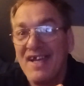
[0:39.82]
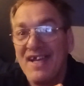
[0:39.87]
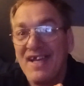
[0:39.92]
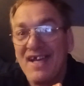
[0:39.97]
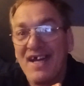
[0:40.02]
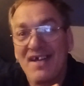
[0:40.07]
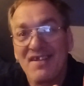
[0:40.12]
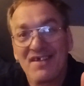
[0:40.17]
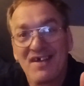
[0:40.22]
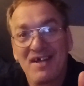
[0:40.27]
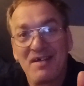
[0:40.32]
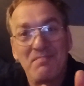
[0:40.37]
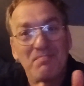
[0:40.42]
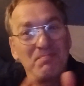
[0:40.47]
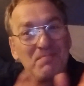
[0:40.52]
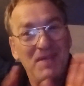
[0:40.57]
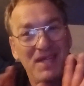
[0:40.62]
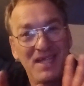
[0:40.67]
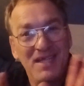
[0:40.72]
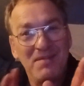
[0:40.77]
And I thought
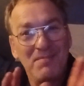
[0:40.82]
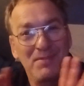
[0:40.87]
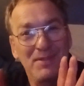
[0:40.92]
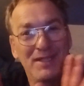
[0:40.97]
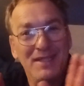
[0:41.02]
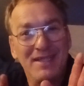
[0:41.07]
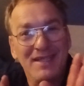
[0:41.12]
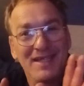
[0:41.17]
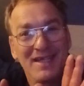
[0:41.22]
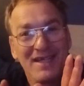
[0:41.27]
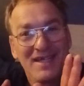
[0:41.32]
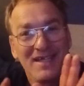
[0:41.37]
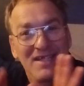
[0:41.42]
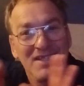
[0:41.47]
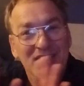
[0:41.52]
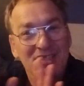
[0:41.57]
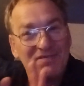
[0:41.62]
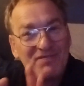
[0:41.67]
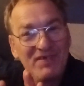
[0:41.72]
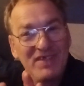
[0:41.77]
maybe
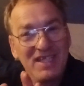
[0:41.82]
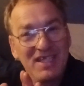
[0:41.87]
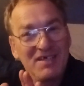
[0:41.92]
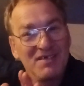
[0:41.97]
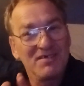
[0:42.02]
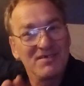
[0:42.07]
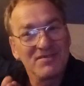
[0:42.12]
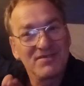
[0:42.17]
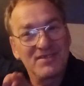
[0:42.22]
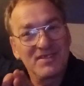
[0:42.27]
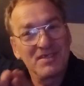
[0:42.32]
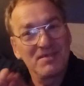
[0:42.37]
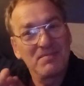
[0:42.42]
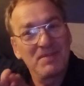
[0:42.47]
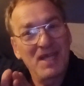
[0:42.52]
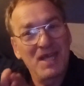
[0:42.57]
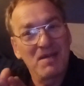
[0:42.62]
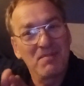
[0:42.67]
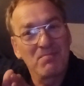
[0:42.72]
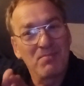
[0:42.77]
the video will still be
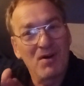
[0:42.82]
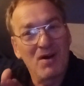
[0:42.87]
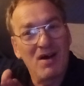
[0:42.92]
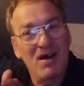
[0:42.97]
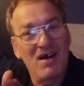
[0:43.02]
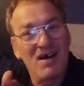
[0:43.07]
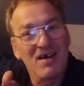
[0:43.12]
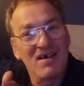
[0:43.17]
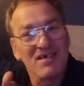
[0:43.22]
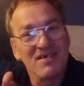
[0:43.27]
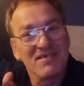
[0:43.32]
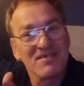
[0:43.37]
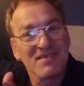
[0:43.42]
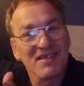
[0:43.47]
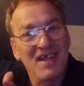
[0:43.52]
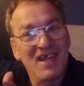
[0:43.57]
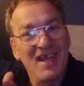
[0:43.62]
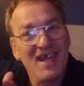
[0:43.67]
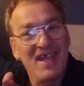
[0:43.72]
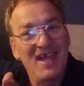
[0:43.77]
on pause
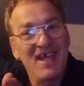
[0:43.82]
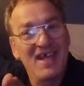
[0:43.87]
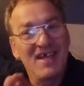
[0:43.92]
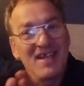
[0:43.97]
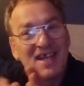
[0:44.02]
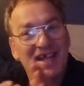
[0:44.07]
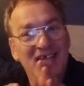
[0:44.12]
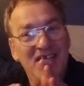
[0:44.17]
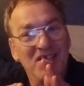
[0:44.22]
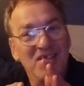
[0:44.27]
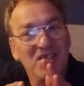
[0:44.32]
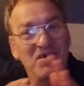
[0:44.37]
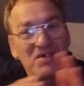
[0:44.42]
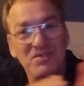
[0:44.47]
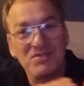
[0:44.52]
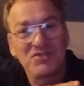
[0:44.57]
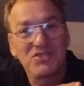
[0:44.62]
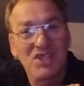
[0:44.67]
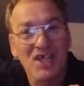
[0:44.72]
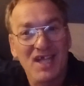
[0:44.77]
and I can go
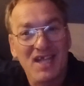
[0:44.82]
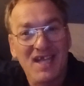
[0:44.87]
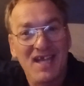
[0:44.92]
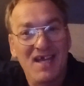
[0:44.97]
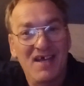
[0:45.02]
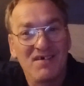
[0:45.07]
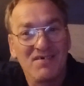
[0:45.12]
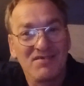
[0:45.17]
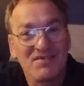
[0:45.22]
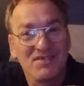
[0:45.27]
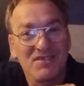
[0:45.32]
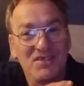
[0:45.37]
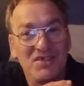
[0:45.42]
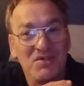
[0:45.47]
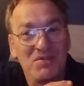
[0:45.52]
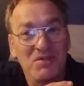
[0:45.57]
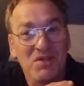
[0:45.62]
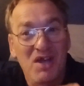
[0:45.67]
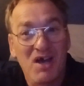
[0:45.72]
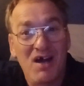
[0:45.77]
check out and
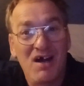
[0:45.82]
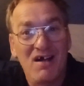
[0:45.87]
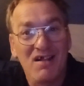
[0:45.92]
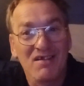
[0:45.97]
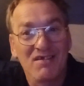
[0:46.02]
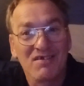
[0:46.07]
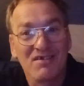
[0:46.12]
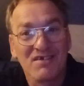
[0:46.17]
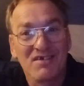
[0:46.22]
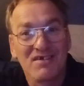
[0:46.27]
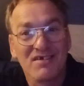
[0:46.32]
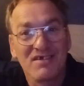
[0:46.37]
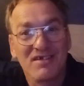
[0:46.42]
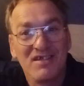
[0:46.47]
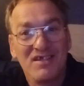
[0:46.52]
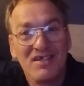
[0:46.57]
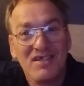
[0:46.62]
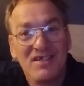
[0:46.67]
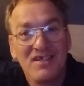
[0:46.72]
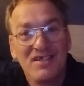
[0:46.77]
go call her
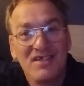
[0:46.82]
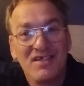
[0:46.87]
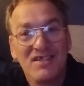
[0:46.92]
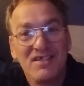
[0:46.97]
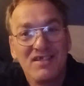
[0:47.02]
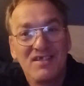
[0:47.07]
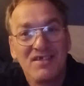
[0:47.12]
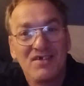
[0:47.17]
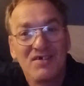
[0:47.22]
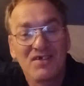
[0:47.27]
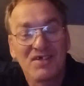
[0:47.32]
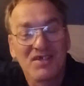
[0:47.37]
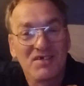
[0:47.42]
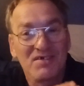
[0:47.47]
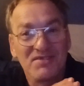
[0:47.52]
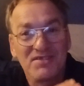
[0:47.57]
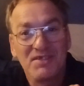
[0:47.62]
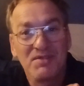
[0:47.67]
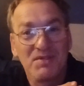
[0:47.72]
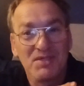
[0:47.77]
or go
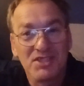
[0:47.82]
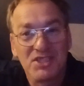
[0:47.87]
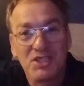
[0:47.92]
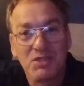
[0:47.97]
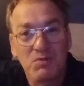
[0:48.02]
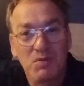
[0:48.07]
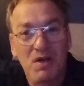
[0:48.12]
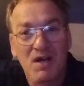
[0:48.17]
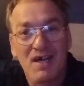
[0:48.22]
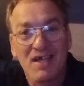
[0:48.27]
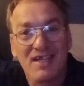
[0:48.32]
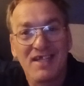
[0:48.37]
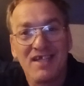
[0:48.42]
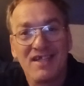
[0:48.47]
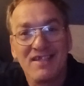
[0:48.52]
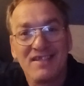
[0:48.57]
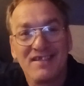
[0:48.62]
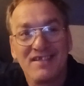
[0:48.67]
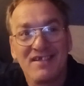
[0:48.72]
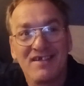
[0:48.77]
see what she
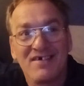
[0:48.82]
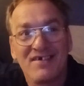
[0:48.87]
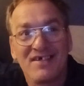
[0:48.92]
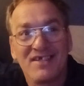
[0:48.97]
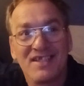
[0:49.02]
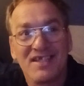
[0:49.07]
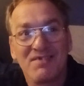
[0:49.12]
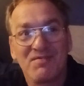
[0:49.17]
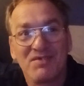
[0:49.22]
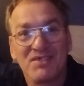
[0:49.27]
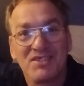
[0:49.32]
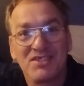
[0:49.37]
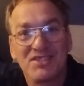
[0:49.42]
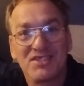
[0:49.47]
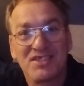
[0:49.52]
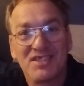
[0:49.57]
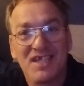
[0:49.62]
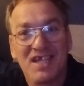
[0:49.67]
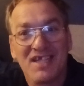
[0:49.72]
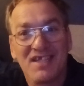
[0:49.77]
wanted, and then when
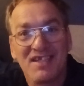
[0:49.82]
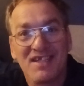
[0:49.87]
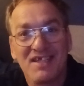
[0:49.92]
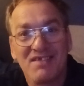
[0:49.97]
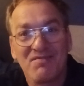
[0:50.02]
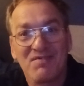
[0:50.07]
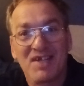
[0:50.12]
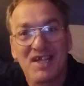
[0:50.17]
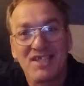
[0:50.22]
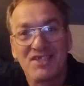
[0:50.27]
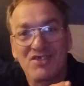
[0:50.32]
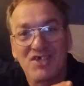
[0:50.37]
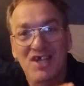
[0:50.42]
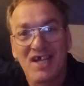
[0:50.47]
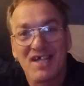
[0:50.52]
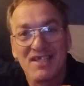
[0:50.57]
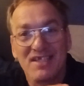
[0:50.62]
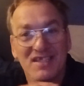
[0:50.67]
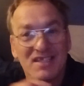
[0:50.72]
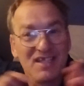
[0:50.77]
I
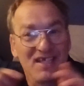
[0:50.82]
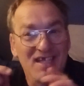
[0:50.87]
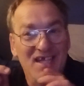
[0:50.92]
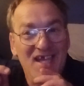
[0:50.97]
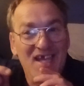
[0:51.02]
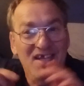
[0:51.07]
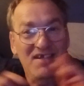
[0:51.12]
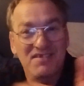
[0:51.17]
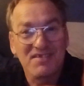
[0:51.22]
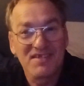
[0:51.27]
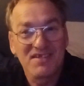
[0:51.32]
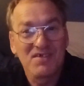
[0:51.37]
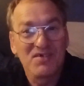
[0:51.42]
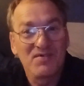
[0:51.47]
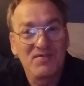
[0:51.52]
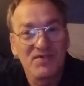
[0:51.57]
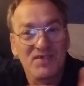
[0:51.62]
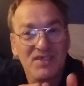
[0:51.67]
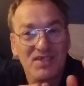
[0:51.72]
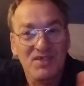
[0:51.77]
tried to exit
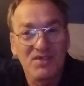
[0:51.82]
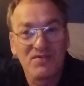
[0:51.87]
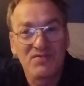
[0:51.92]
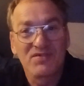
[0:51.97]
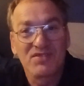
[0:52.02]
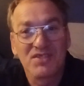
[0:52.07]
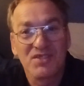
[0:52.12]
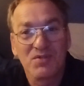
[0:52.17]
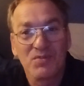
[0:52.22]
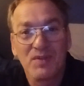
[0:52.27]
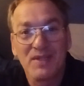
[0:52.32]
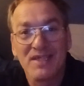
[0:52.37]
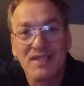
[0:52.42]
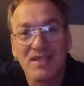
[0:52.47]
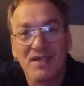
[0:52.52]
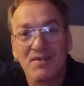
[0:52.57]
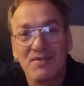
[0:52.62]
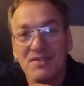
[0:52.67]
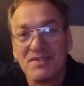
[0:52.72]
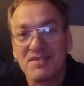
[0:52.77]
over and go to the
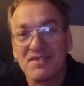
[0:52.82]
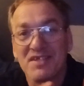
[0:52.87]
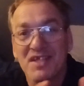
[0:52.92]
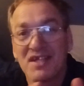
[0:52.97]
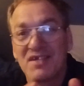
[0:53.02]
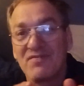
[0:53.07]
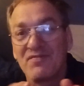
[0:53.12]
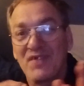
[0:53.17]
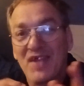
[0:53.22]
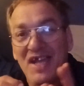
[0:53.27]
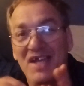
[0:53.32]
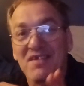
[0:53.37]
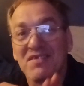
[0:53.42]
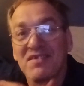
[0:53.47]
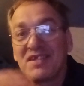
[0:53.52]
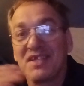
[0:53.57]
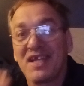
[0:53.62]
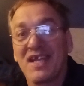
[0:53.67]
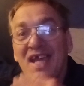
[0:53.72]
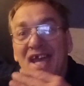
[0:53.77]
window instead of
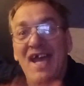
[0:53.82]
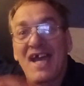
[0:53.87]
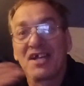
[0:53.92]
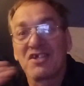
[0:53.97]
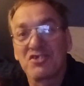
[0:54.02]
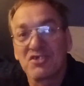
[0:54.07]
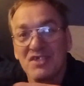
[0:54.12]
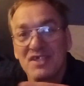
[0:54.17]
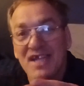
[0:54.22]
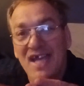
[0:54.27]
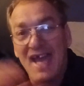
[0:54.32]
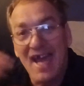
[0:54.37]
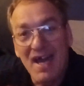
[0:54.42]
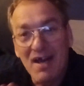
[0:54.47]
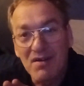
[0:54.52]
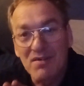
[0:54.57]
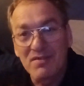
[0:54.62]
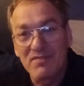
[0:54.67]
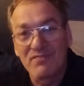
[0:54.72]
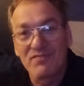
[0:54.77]
exiting actually
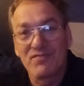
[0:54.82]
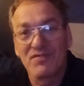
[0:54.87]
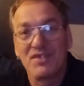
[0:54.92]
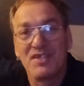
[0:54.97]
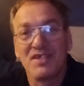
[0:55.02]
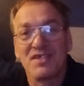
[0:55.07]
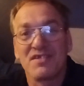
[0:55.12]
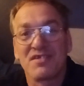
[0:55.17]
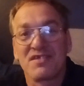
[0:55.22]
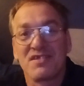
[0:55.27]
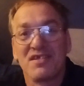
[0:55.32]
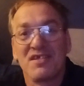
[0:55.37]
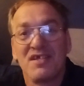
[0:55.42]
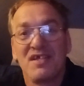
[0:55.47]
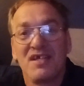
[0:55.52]
out of this,